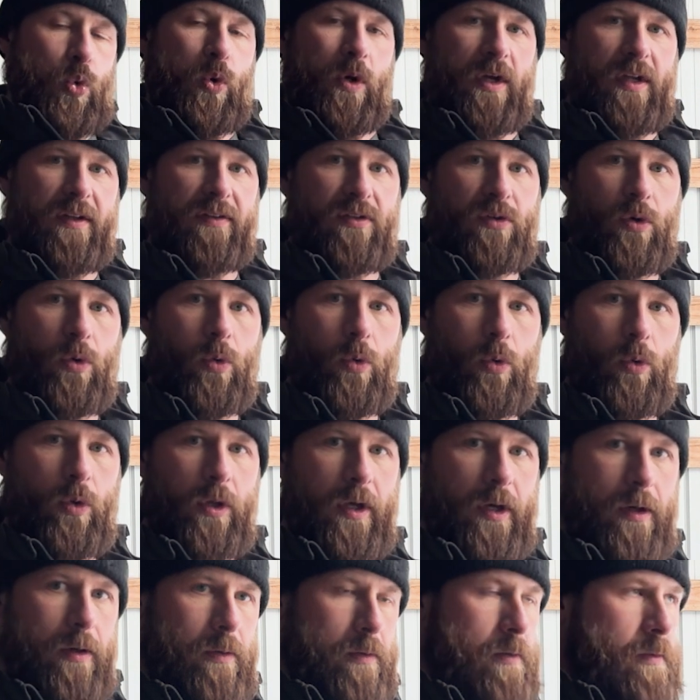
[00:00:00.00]
It is cold
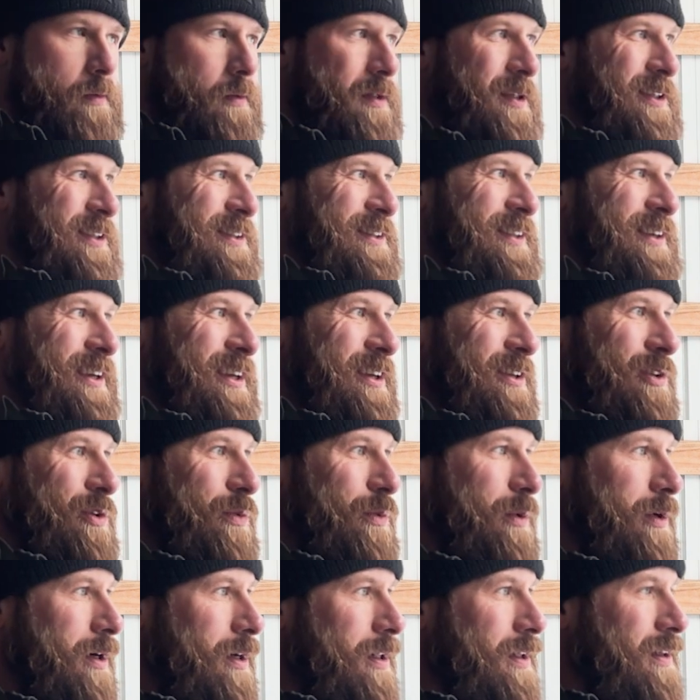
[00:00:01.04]
out. It's like
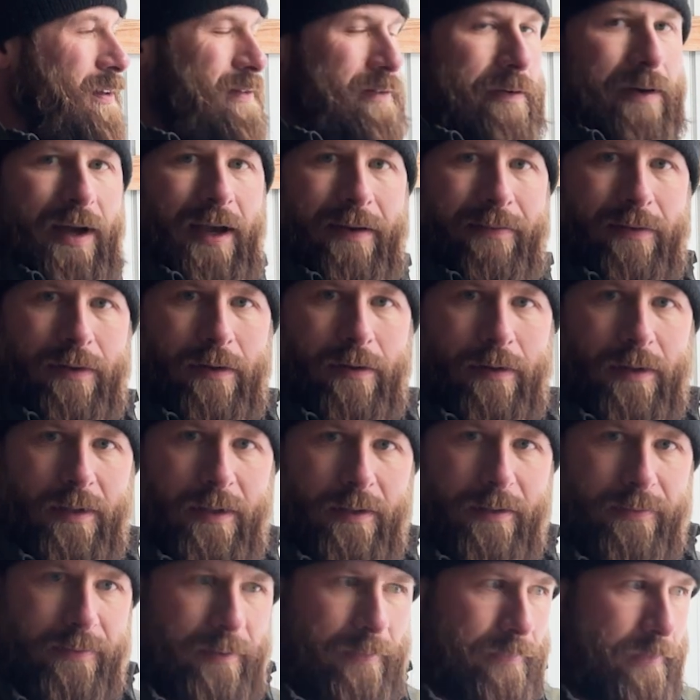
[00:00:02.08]
25
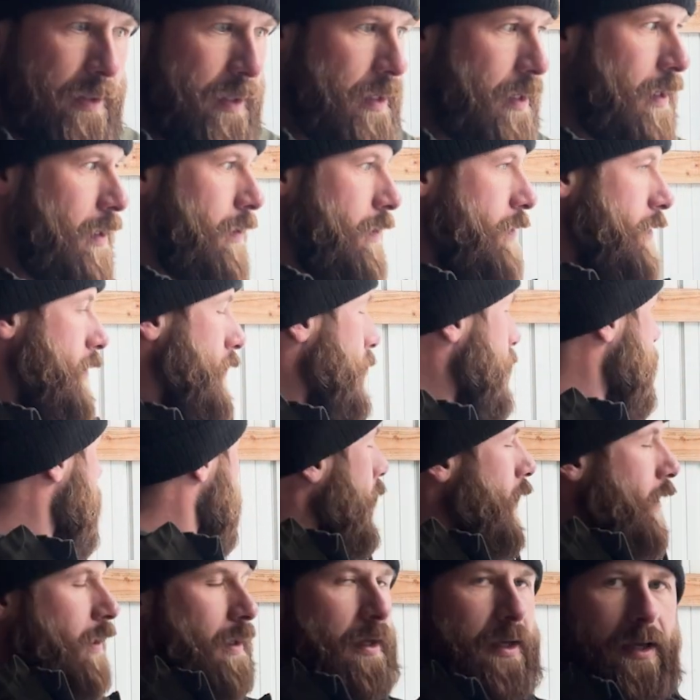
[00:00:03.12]
degrees, if that.
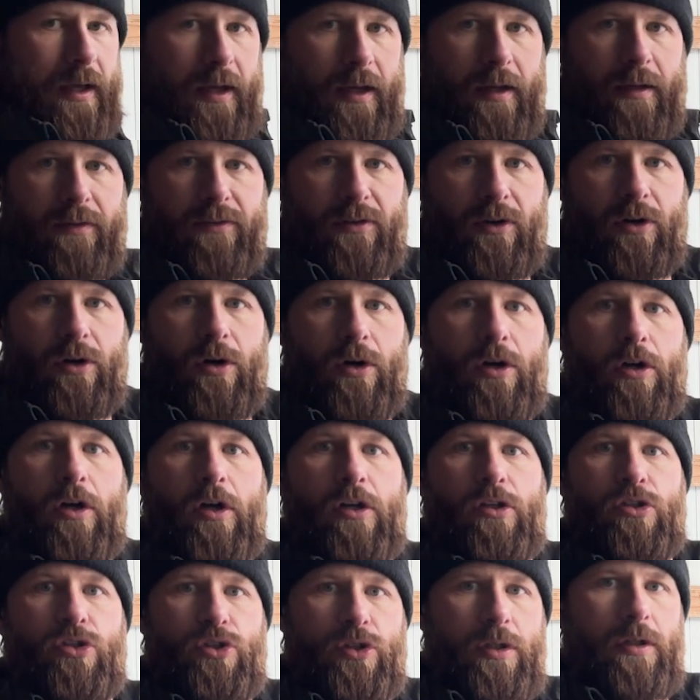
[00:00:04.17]
Hands are
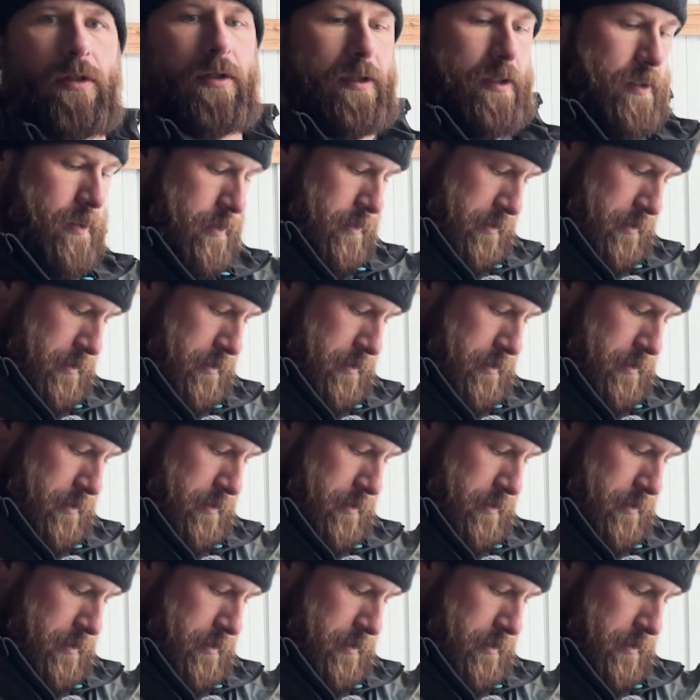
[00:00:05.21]
chilly.